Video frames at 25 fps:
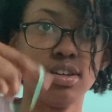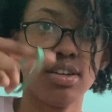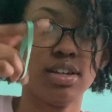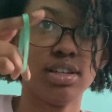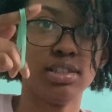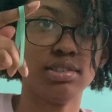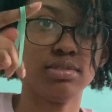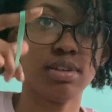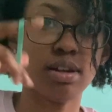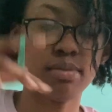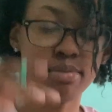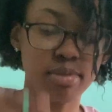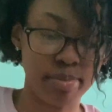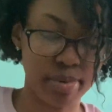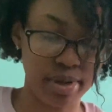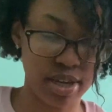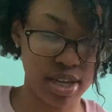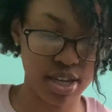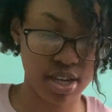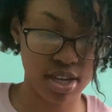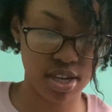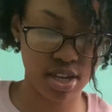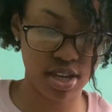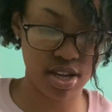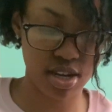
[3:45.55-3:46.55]
a rubber
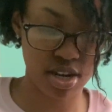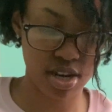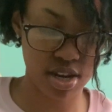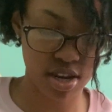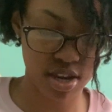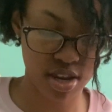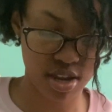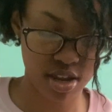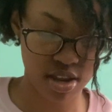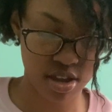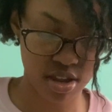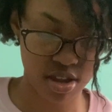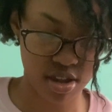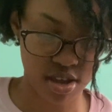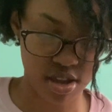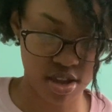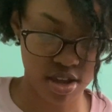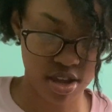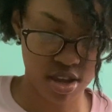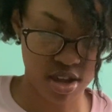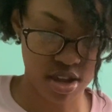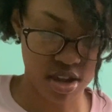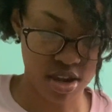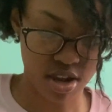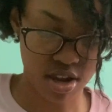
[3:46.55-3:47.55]
band
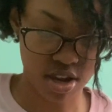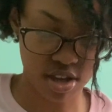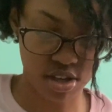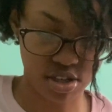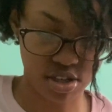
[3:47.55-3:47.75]
and